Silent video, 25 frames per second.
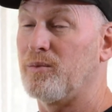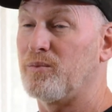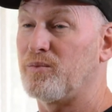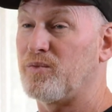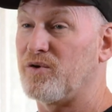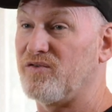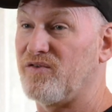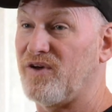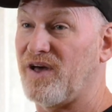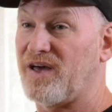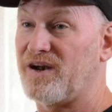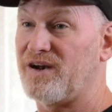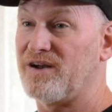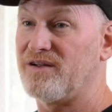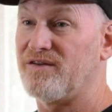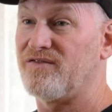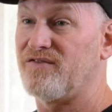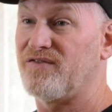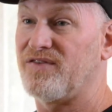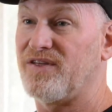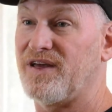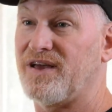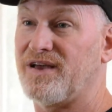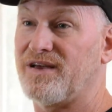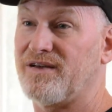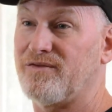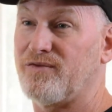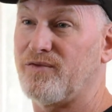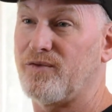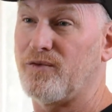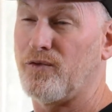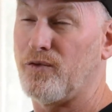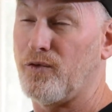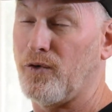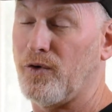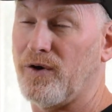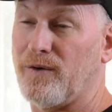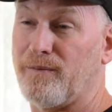preventative thing
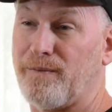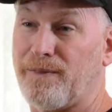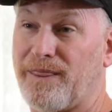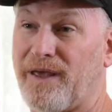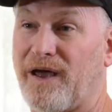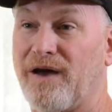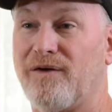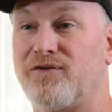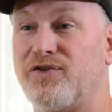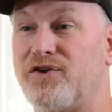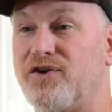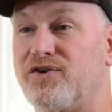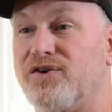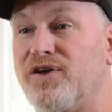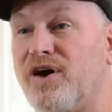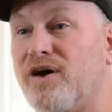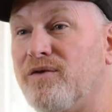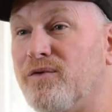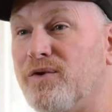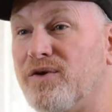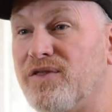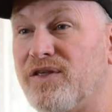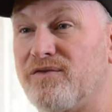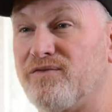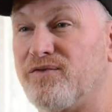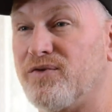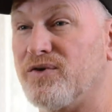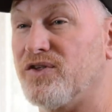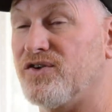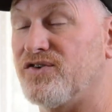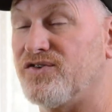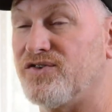for after you're done with it for the